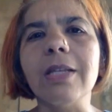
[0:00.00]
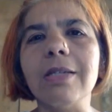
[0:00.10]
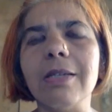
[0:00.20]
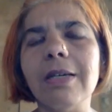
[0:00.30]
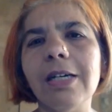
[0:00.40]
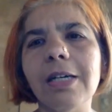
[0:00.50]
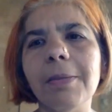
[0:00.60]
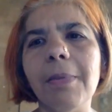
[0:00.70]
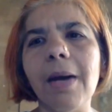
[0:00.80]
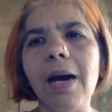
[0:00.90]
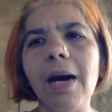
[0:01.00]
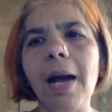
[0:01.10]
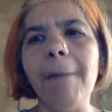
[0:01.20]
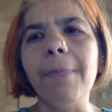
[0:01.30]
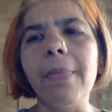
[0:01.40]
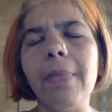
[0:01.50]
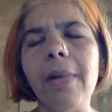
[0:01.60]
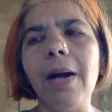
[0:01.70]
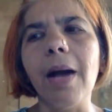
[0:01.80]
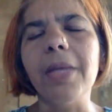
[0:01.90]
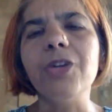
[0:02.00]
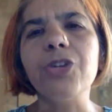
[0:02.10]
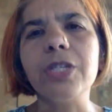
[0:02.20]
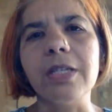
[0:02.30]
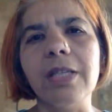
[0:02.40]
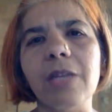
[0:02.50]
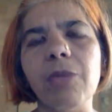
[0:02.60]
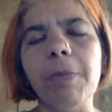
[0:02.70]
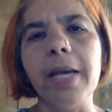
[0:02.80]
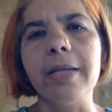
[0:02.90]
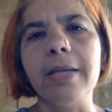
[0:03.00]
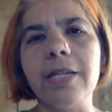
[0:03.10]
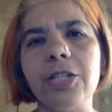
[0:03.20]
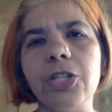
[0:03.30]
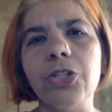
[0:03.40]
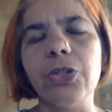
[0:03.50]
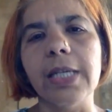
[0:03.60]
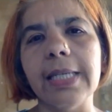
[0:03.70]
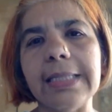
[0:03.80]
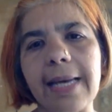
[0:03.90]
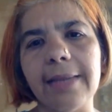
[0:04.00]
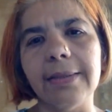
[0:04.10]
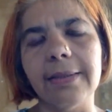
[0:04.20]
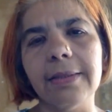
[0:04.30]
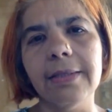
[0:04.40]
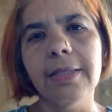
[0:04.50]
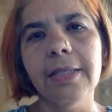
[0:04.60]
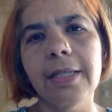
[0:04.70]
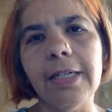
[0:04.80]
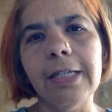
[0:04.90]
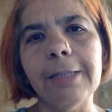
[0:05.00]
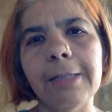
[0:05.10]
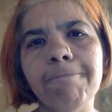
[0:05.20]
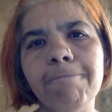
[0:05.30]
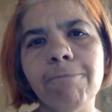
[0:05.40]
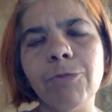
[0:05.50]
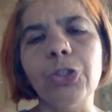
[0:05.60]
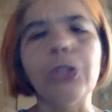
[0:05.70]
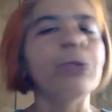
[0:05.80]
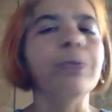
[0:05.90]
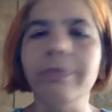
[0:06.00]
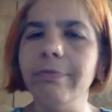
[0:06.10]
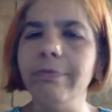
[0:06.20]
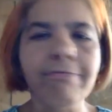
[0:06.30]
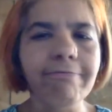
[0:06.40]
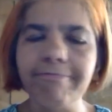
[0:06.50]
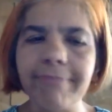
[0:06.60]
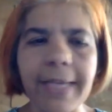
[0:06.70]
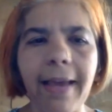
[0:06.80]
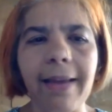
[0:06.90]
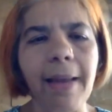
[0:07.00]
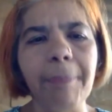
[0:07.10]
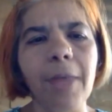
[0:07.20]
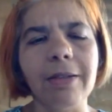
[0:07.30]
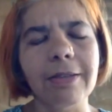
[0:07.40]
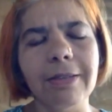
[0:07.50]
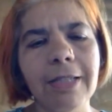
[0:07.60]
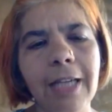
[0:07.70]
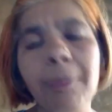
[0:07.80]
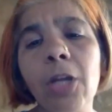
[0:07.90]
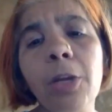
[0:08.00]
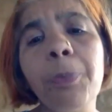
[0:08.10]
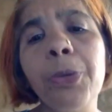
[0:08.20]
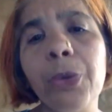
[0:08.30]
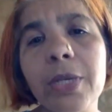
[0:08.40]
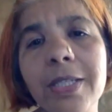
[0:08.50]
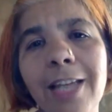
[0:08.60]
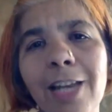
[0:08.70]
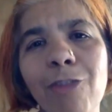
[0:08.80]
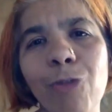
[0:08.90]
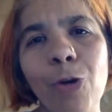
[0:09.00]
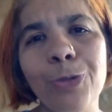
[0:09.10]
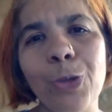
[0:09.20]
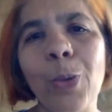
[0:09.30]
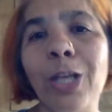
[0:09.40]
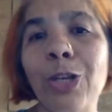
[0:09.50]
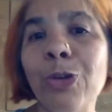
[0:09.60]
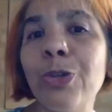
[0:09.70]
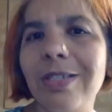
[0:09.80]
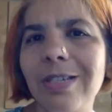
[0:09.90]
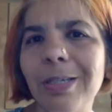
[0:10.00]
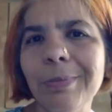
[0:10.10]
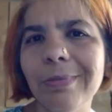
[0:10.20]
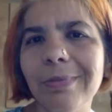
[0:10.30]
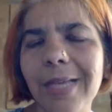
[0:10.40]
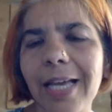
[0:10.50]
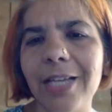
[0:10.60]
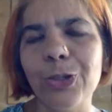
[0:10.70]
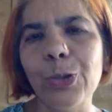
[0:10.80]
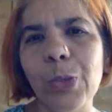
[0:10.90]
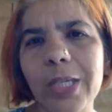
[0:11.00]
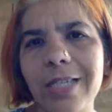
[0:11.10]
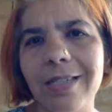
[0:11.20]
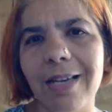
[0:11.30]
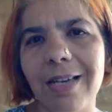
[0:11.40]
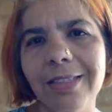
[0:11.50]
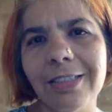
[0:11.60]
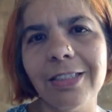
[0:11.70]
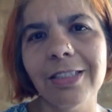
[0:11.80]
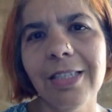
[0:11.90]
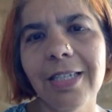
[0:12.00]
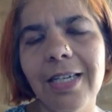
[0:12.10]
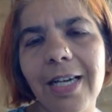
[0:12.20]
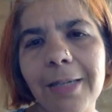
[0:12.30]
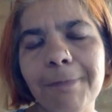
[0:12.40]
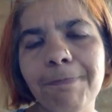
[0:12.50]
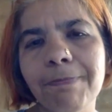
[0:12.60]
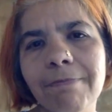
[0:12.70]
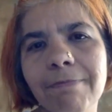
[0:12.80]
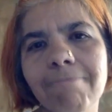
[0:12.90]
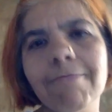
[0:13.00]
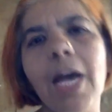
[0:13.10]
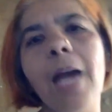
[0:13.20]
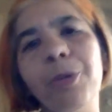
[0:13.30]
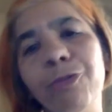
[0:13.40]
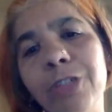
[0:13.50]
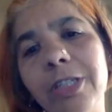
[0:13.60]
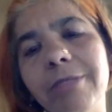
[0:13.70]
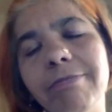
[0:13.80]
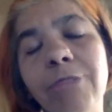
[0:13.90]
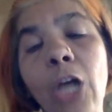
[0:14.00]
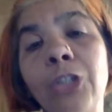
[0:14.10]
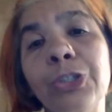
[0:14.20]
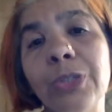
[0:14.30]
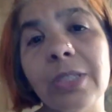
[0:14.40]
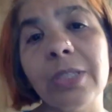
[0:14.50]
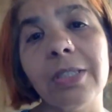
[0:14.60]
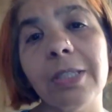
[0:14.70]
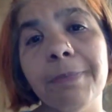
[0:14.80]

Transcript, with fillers: the term, um, I'm interested that we pay attention to the intent. Um, so again, I'm not, I'm not a purist in any form, so one can use the term and do what it does. Um, I prefer not to use the term.